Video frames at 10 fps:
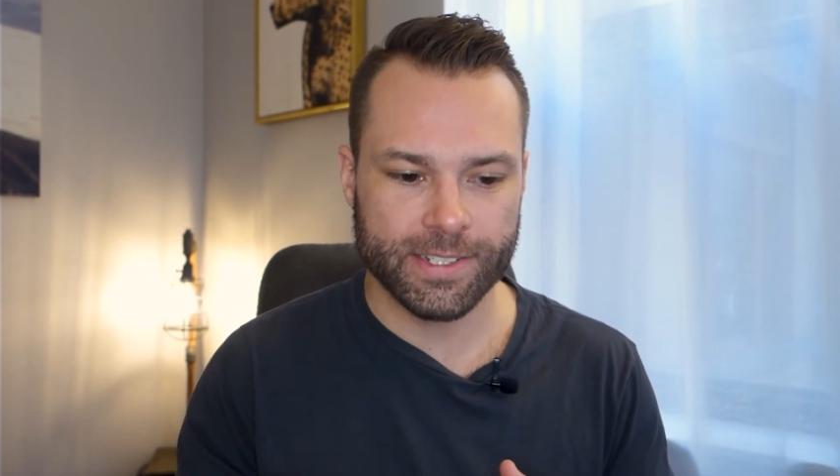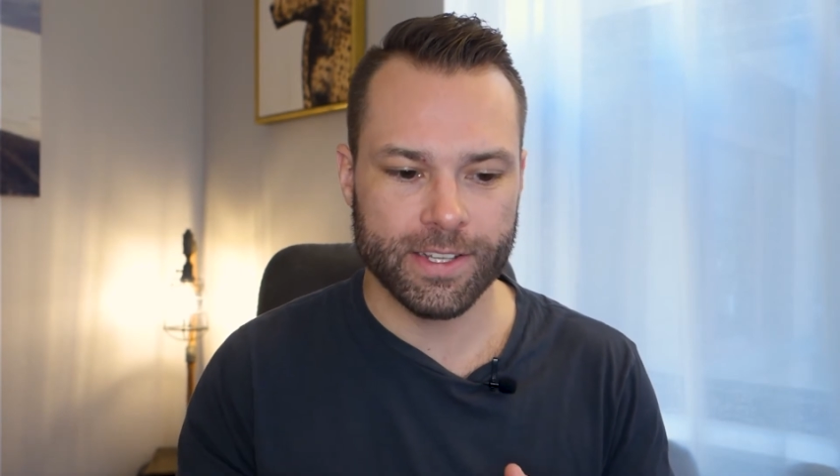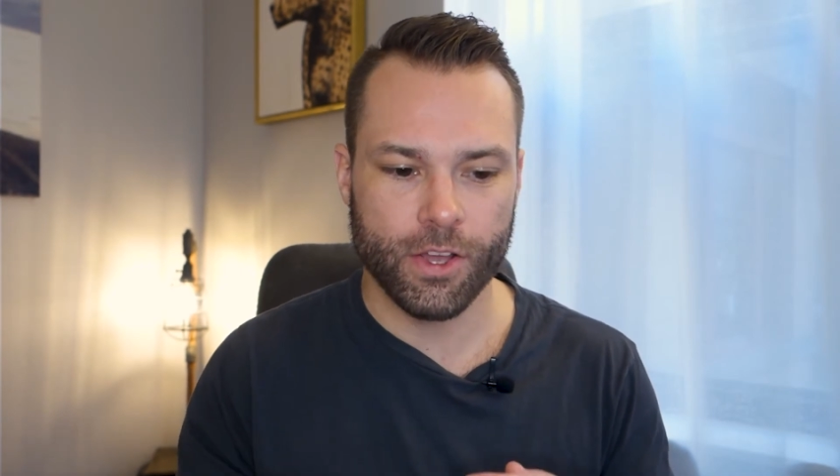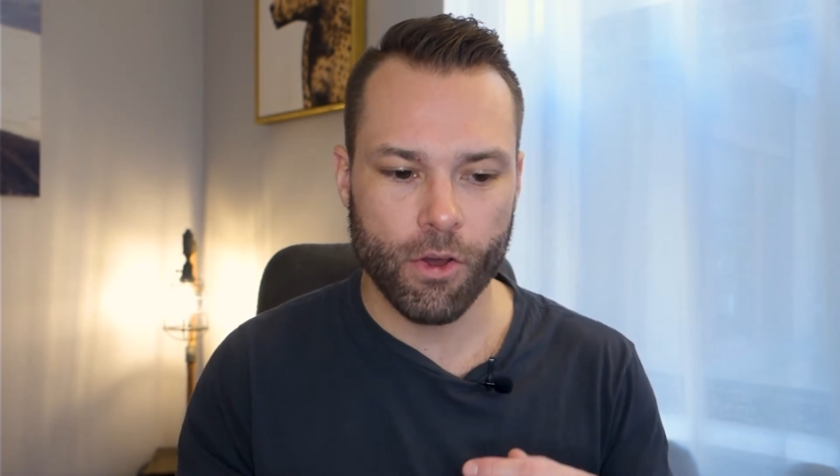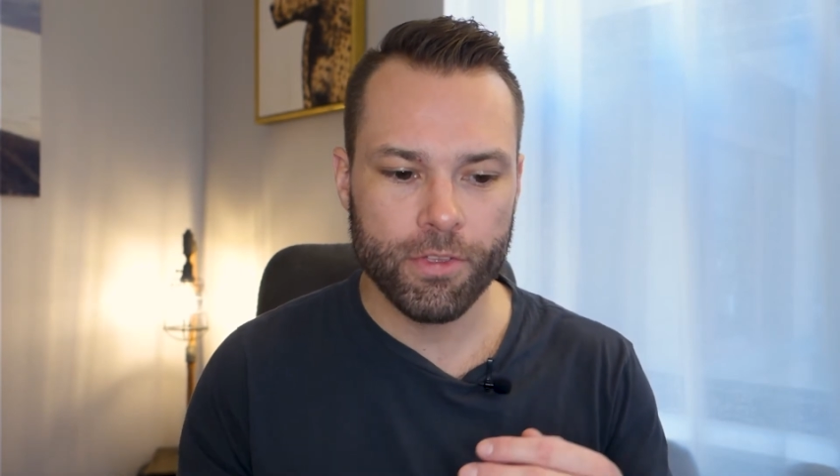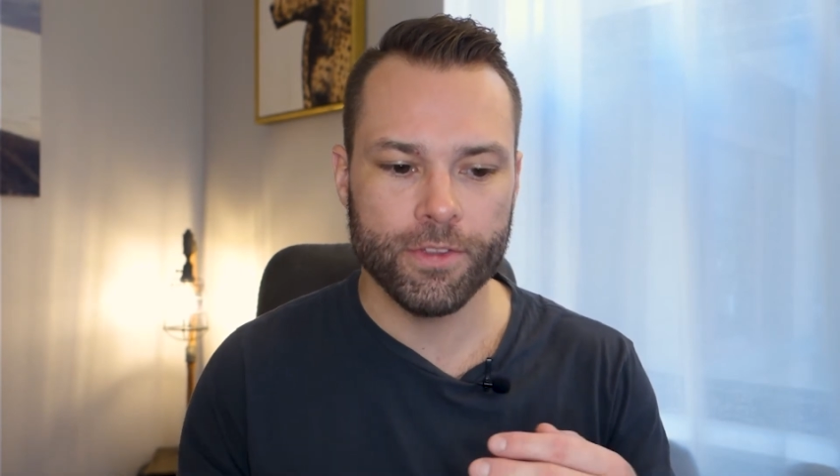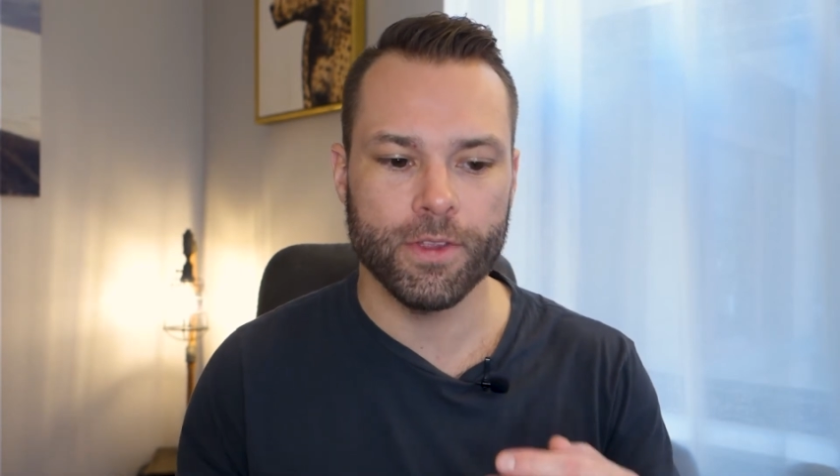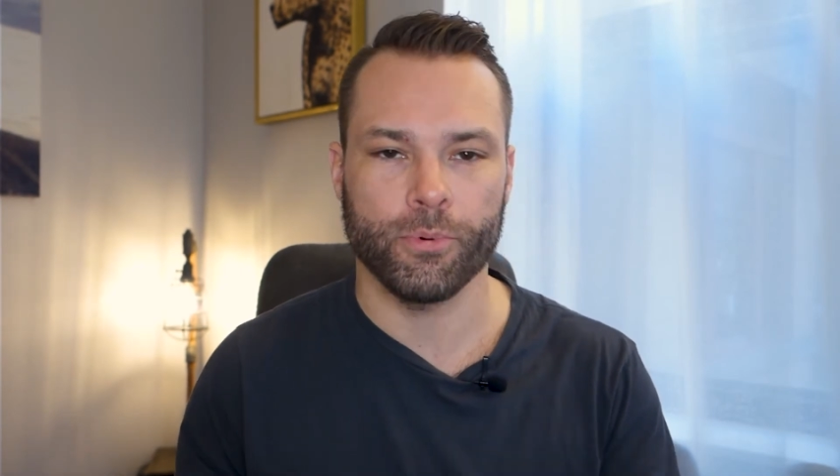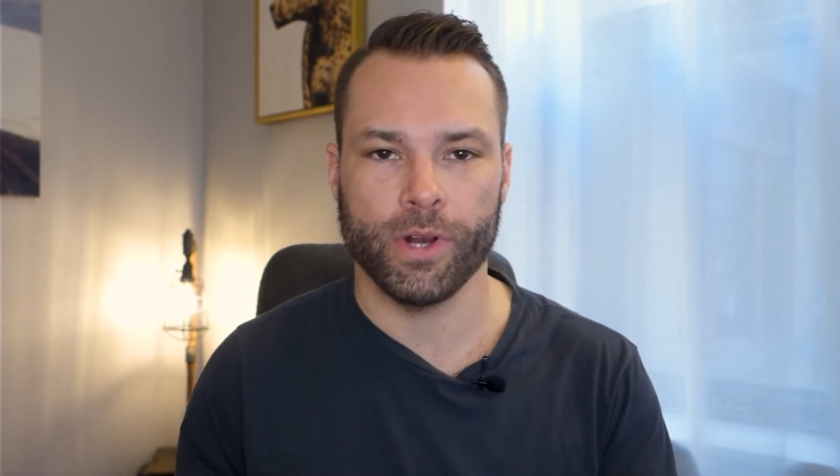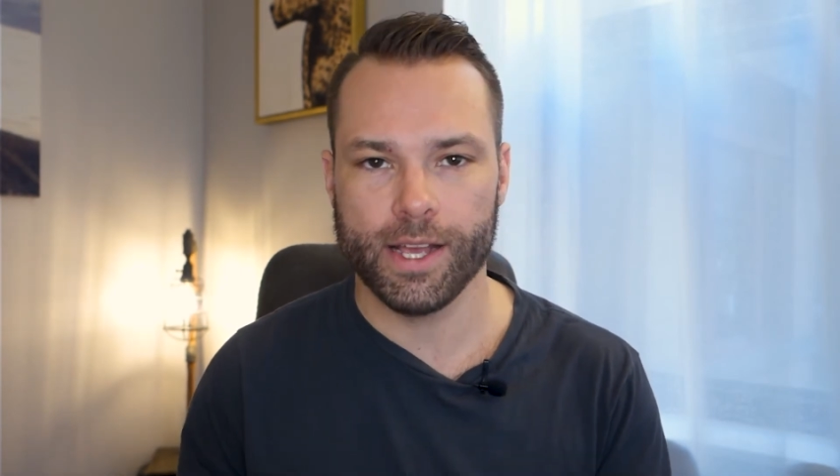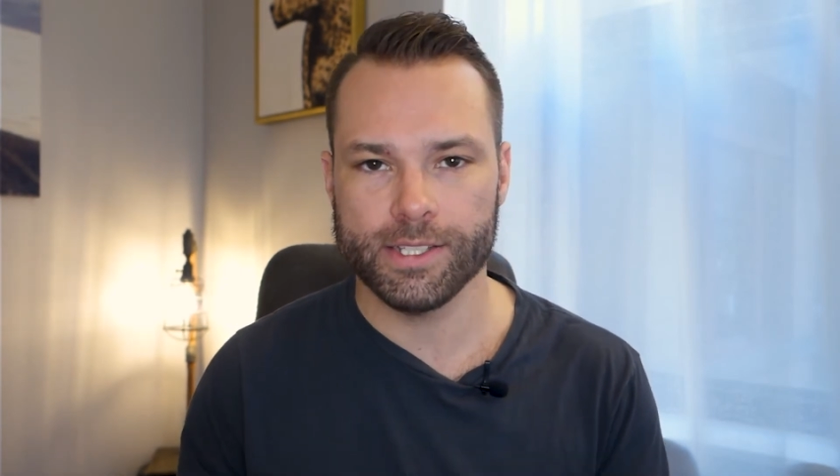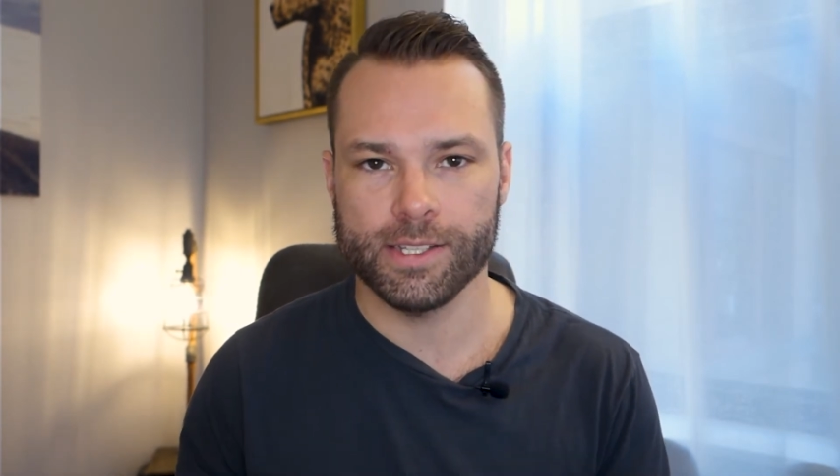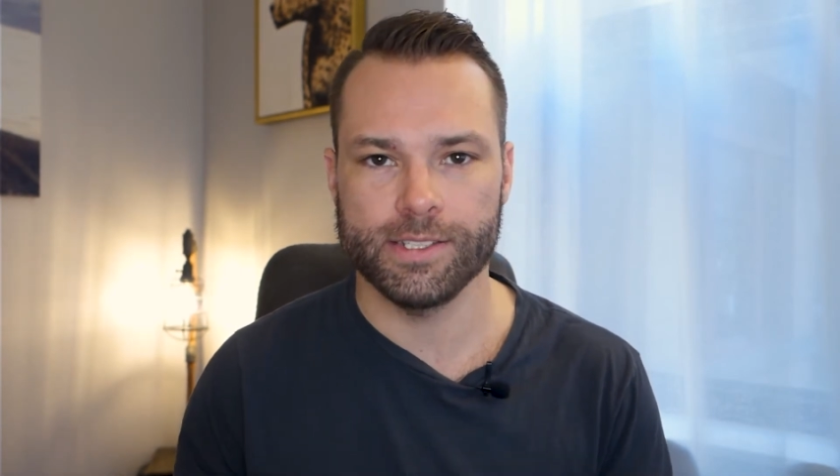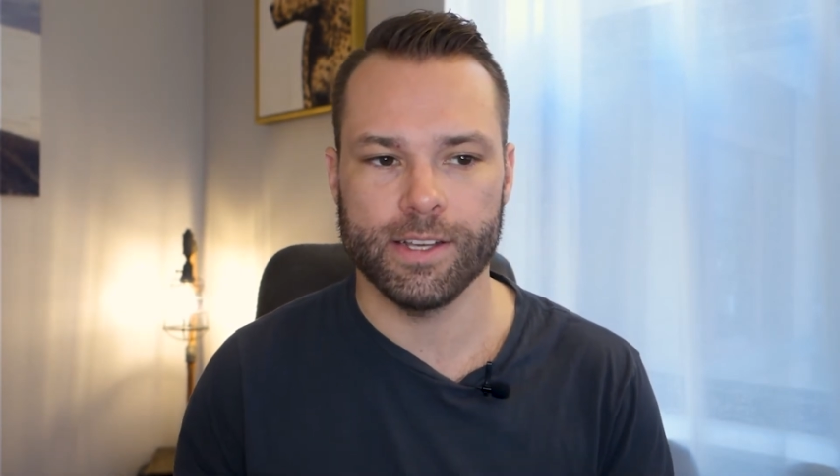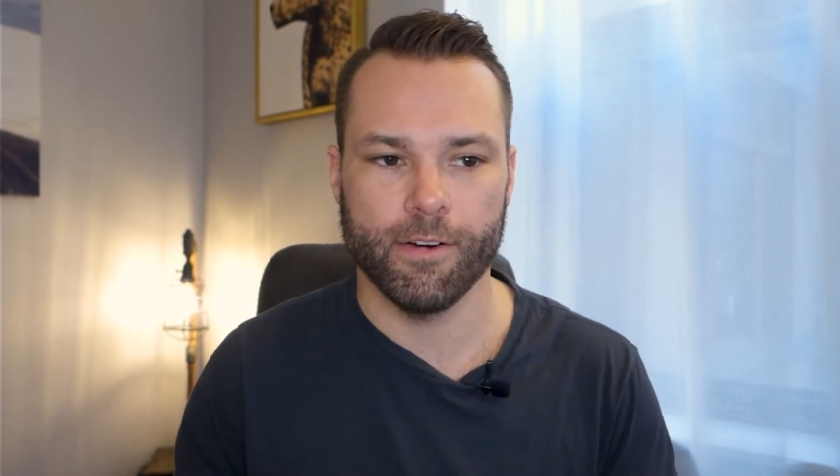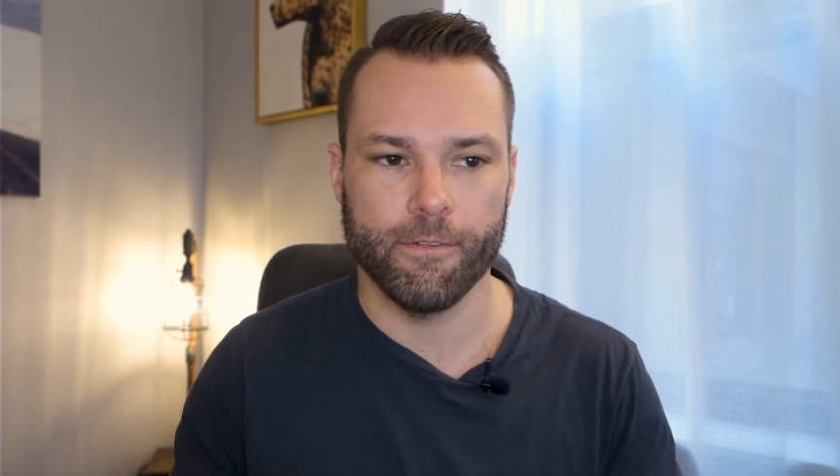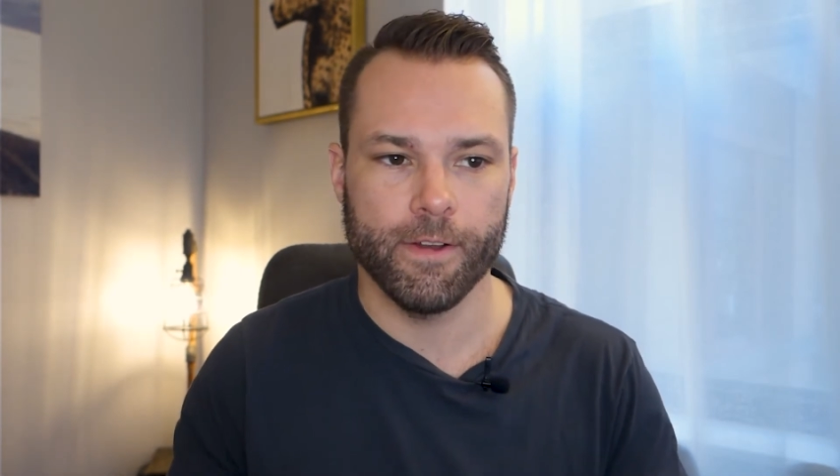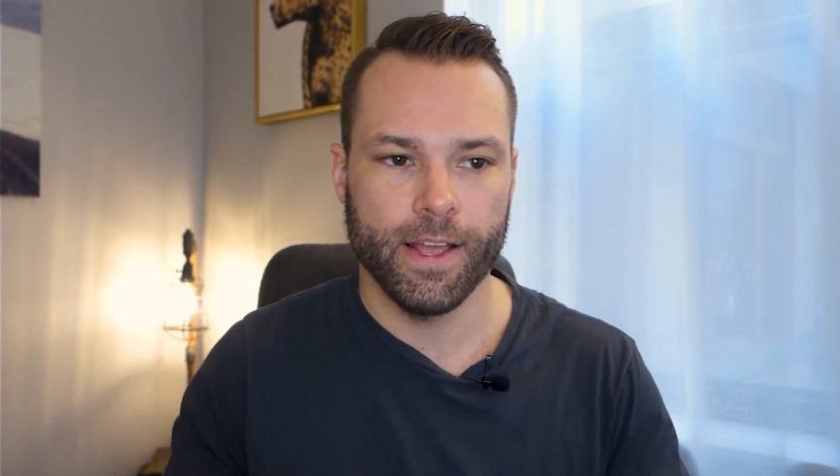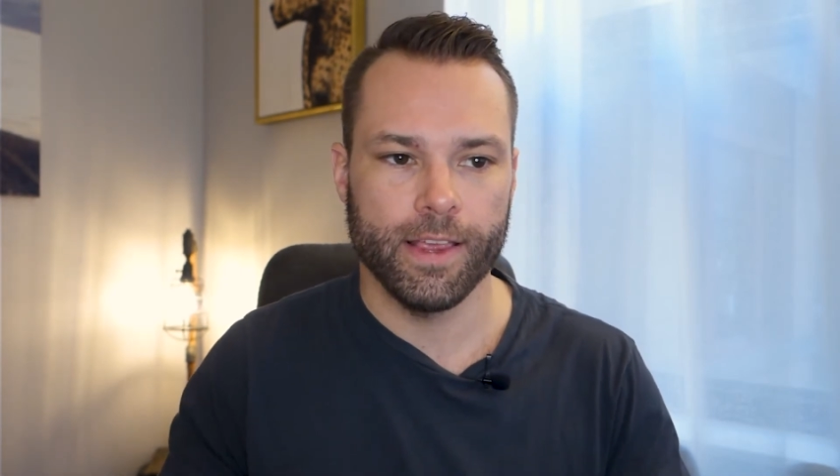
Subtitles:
to go through the process of